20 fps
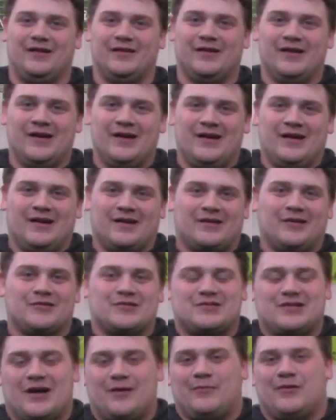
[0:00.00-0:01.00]
And
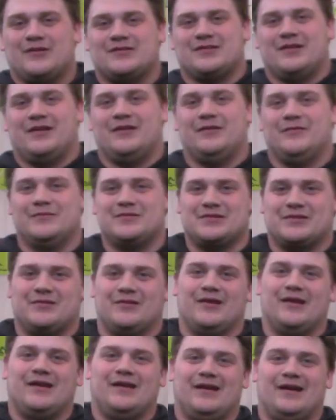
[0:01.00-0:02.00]
Coach Don Marzano is a
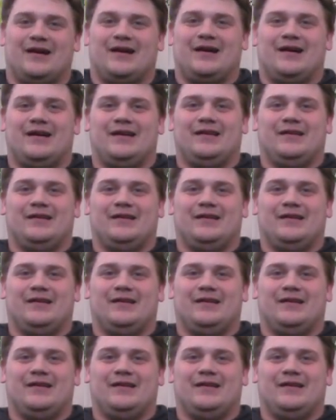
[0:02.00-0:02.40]
great guy.